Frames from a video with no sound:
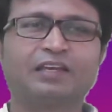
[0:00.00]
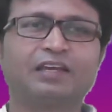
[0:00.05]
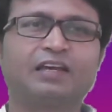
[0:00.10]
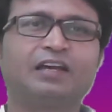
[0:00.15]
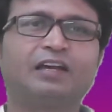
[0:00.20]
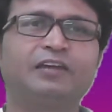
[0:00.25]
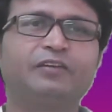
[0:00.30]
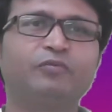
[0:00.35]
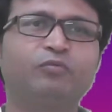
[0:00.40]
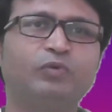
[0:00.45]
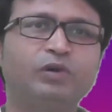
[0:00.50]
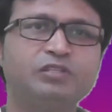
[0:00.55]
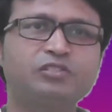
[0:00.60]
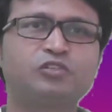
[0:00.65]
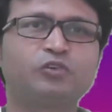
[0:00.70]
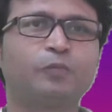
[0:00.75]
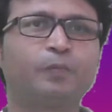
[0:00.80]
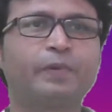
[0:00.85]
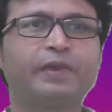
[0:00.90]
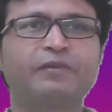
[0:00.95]
And
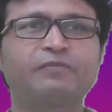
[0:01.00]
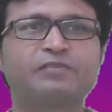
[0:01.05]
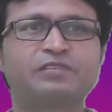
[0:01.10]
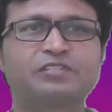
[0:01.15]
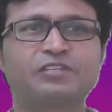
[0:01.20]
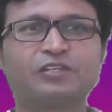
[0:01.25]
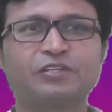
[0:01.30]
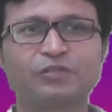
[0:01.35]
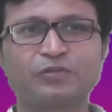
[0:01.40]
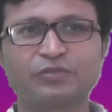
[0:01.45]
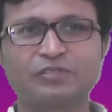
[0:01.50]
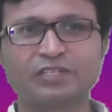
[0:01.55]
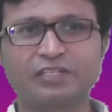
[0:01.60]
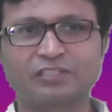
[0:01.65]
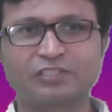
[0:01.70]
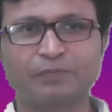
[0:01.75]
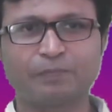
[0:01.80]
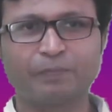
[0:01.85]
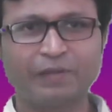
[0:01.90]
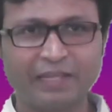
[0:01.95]
once you pay visit to
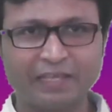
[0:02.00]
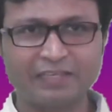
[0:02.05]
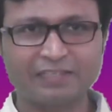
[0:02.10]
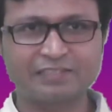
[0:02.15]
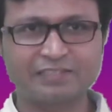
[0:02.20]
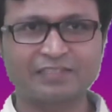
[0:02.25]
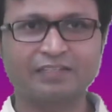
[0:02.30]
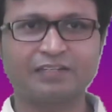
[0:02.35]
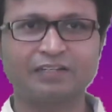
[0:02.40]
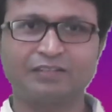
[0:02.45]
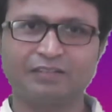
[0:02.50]
such place,